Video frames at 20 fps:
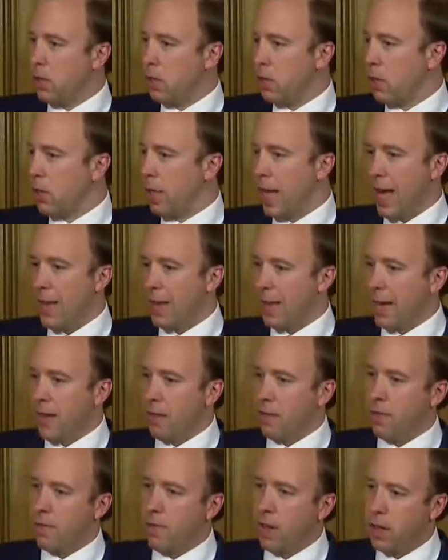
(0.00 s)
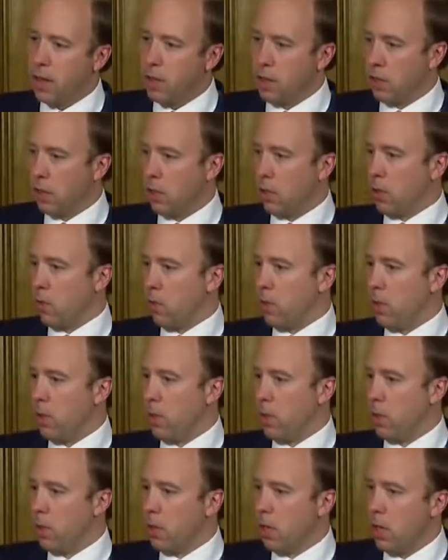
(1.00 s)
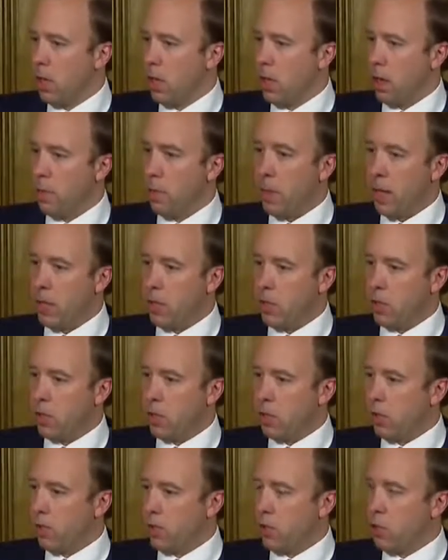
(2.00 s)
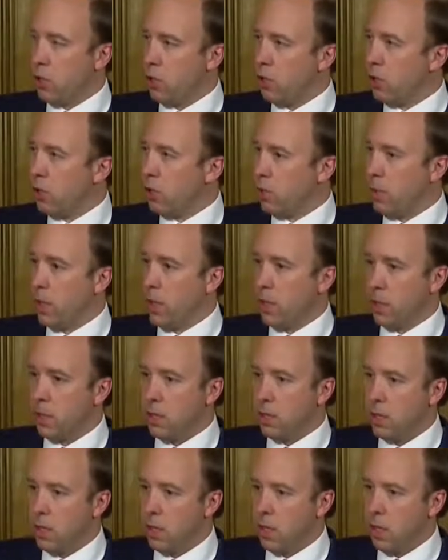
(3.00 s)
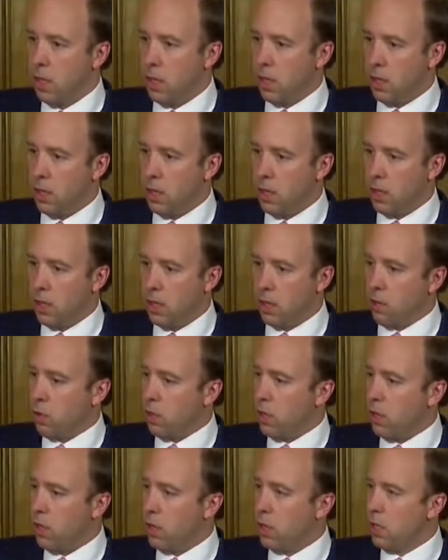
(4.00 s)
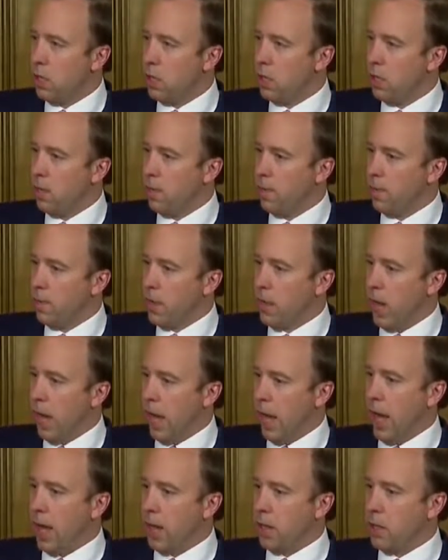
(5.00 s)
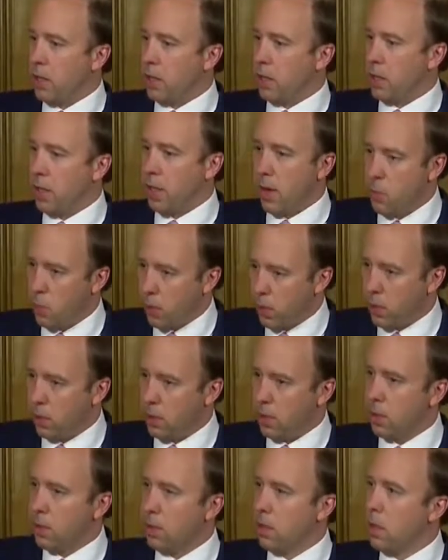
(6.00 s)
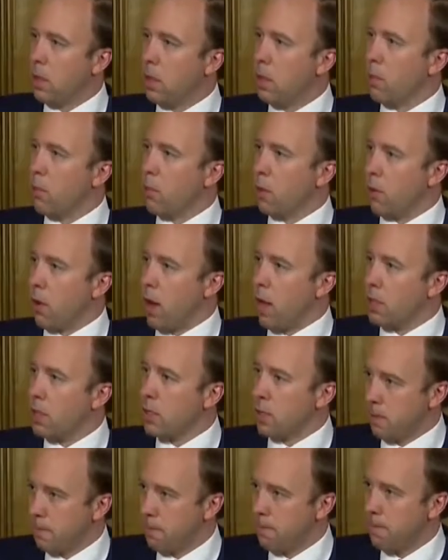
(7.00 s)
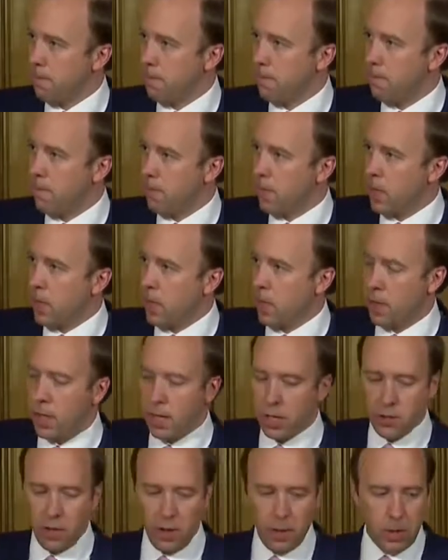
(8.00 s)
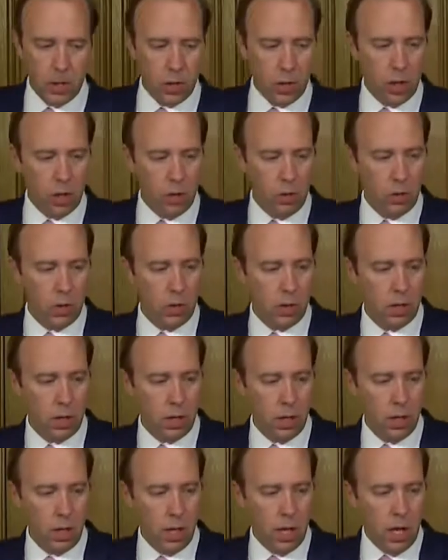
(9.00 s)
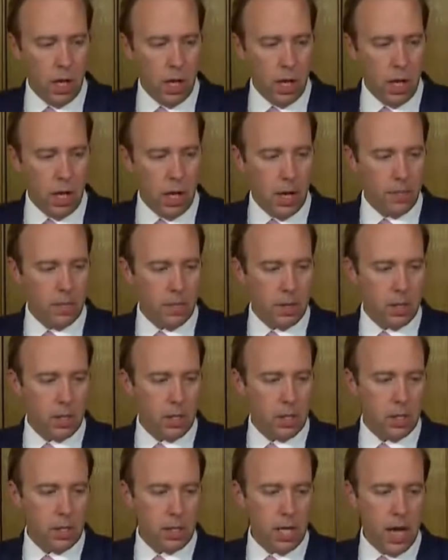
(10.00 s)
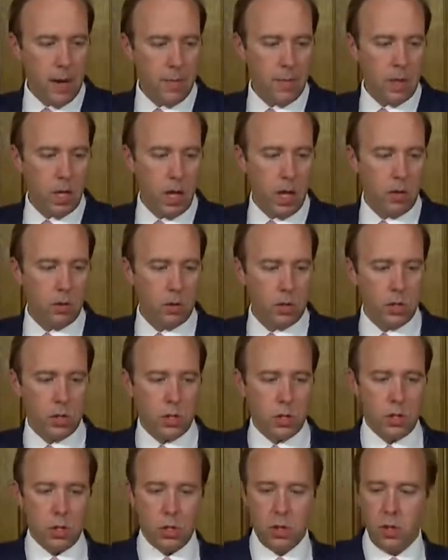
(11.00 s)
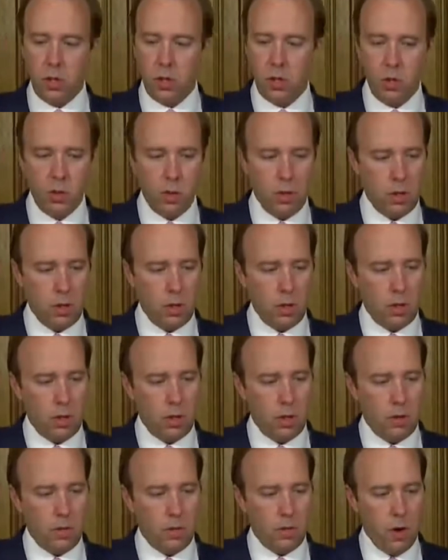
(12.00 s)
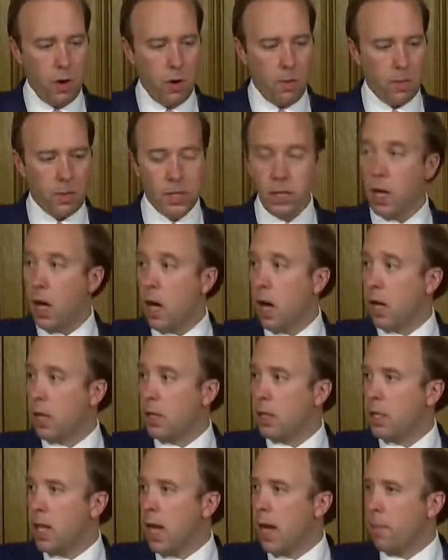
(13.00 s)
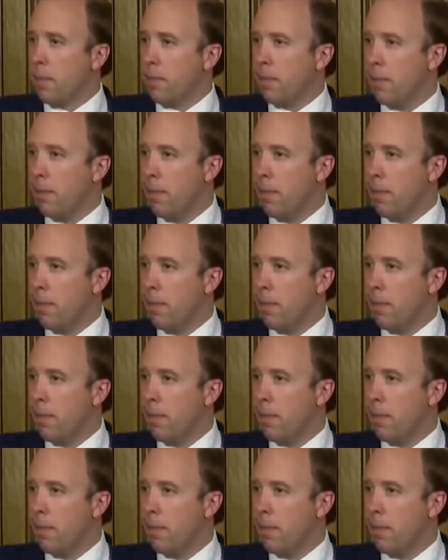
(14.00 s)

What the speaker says: to get that final agreement based on a vision that's been agreed, and then we can progress. Thanks very much, Hugh. Sam Coates from Sky. Sam.